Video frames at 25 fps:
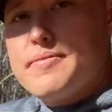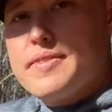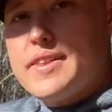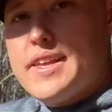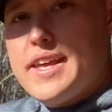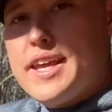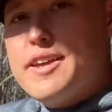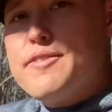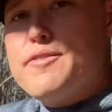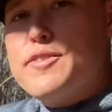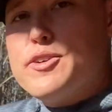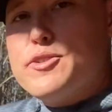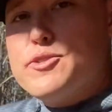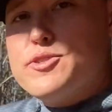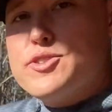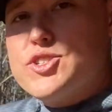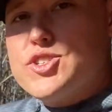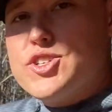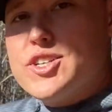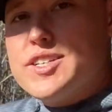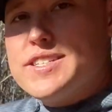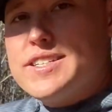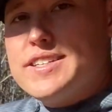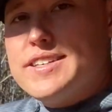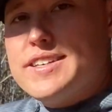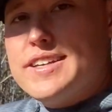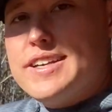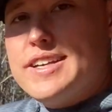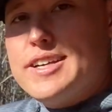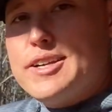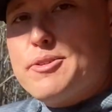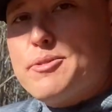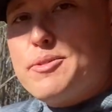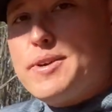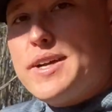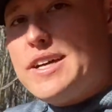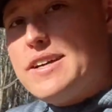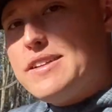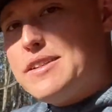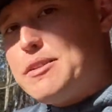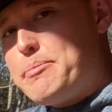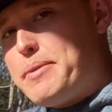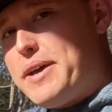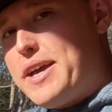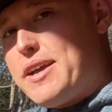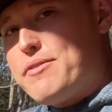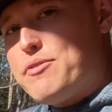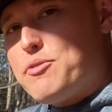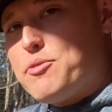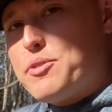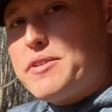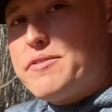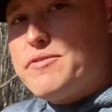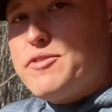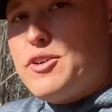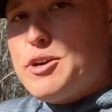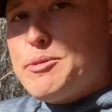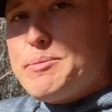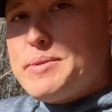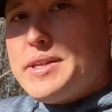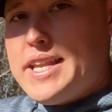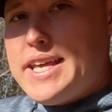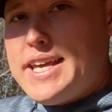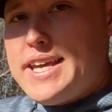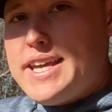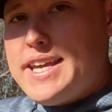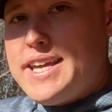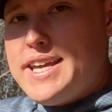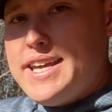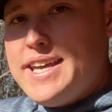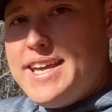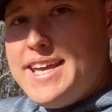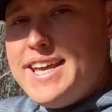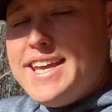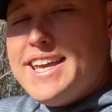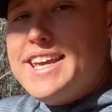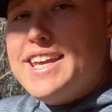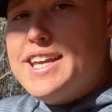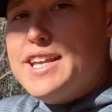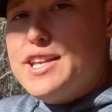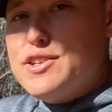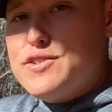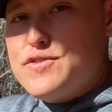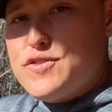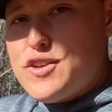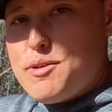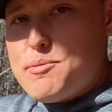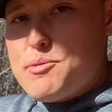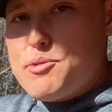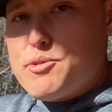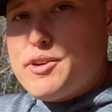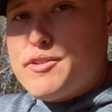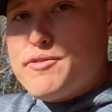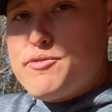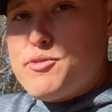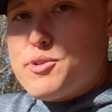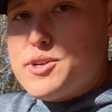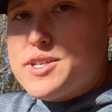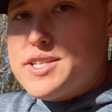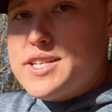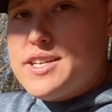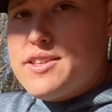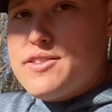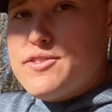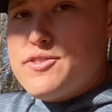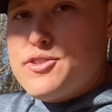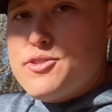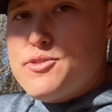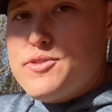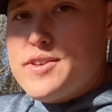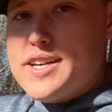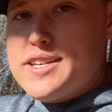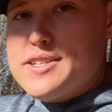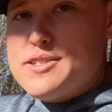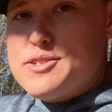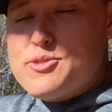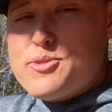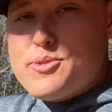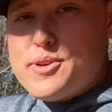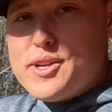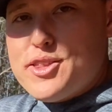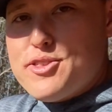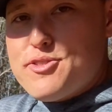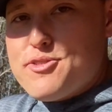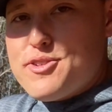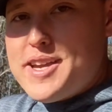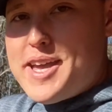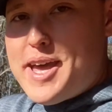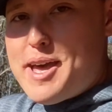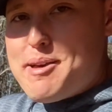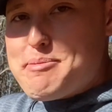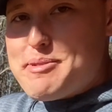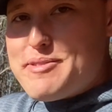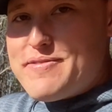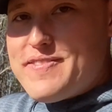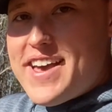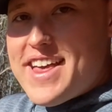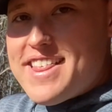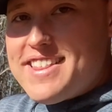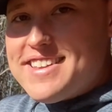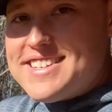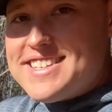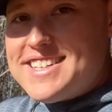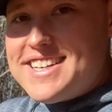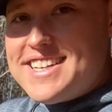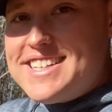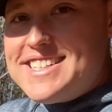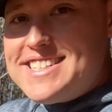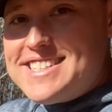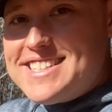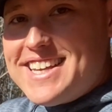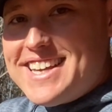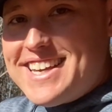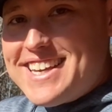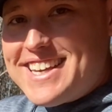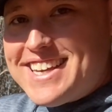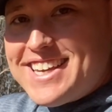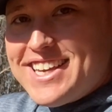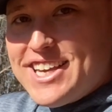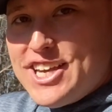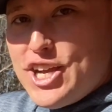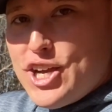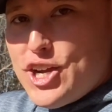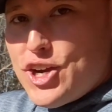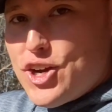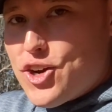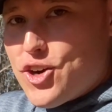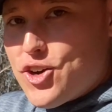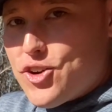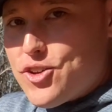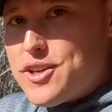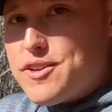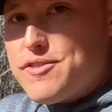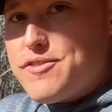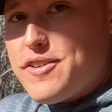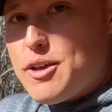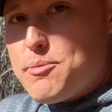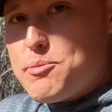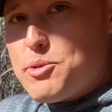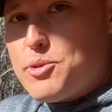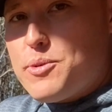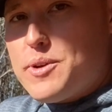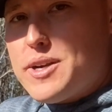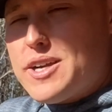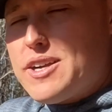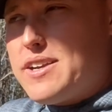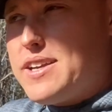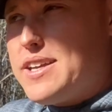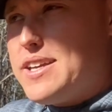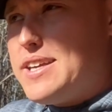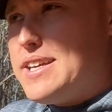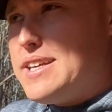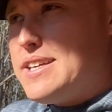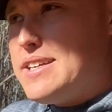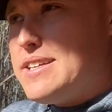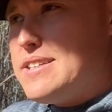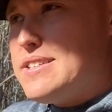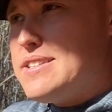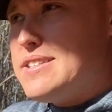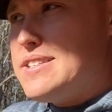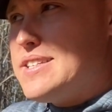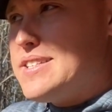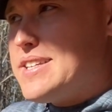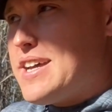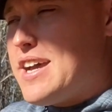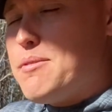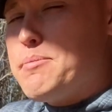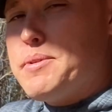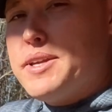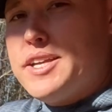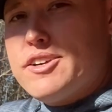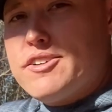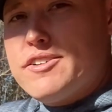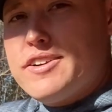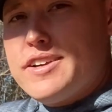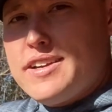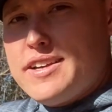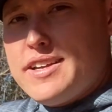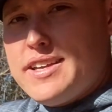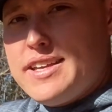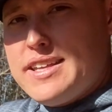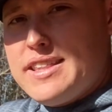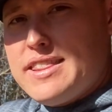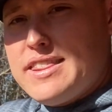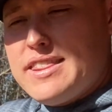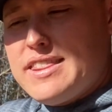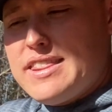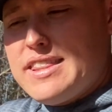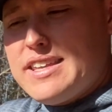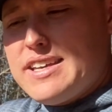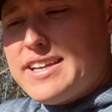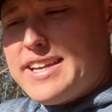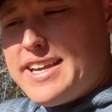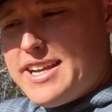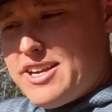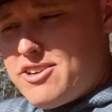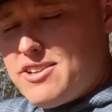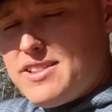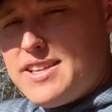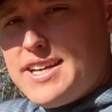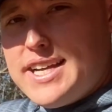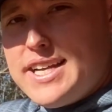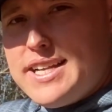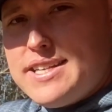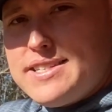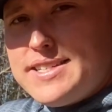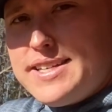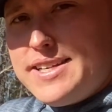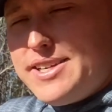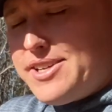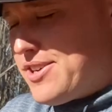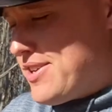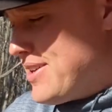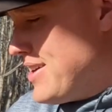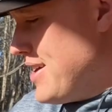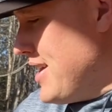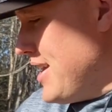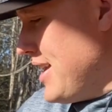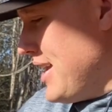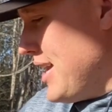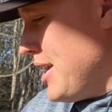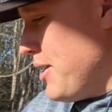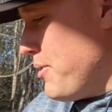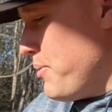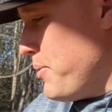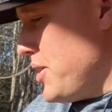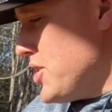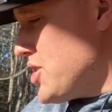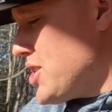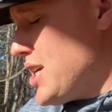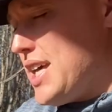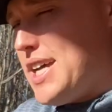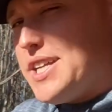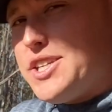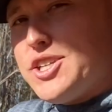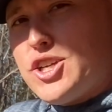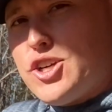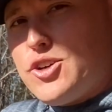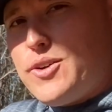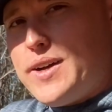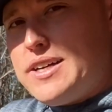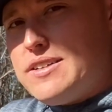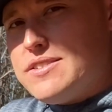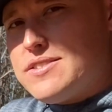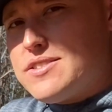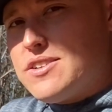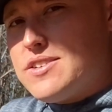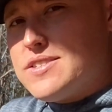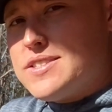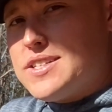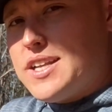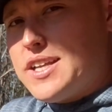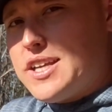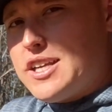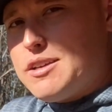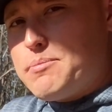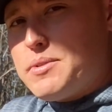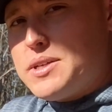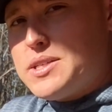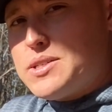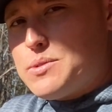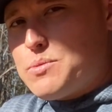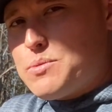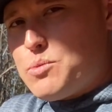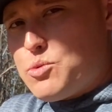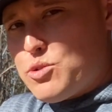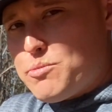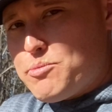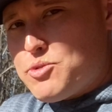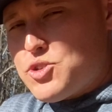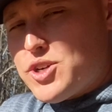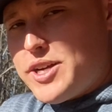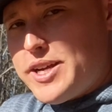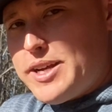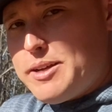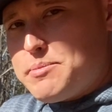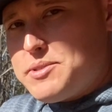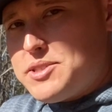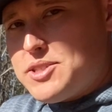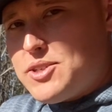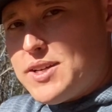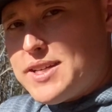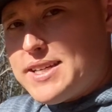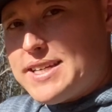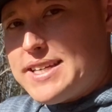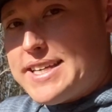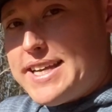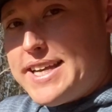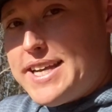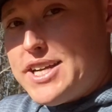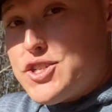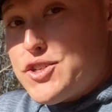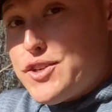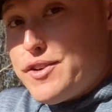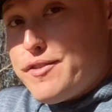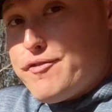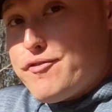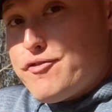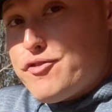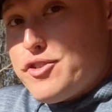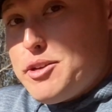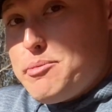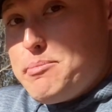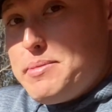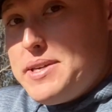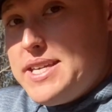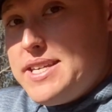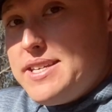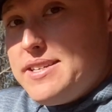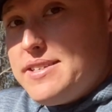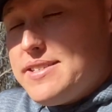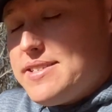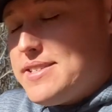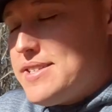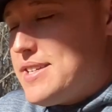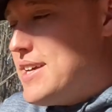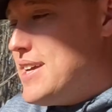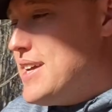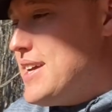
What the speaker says: Hey folks, Justin here. We're out on the Back 40 farm today. It is February 14th, 2023. Happy Valentine's Day. Early February is the time of year in the Carolinas here in which I like to go out and start setting up my swarm traps so I can catch free bees.